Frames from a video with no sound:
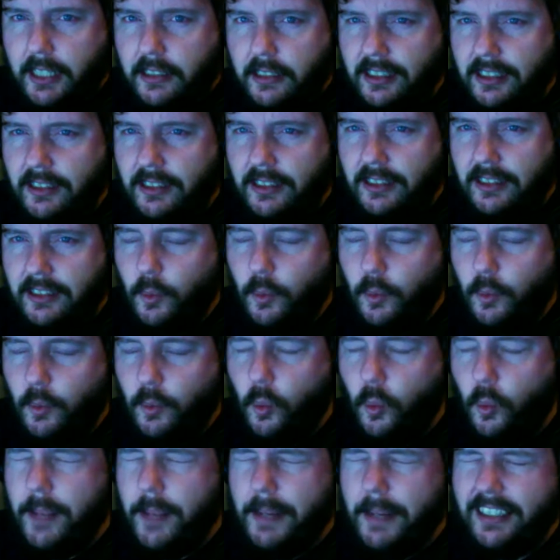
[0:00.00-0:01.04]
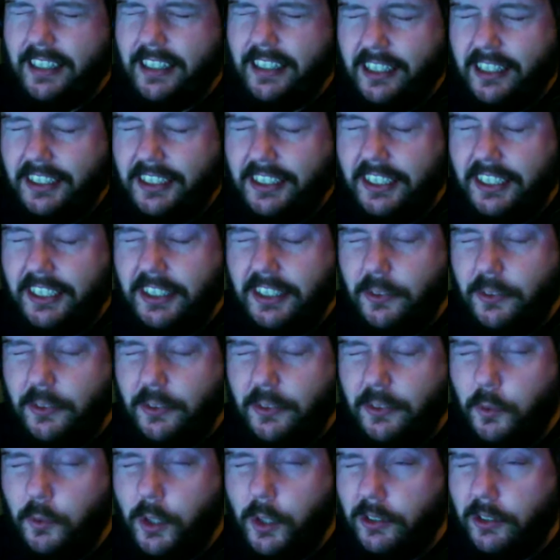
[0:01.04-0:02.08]
way back in like season 1 or
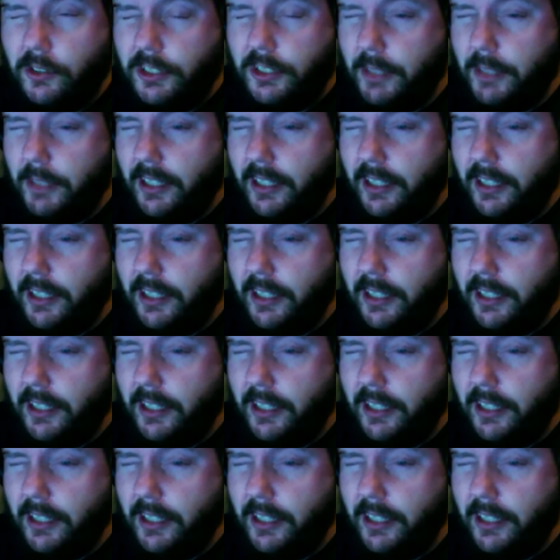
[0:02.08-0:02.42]
something,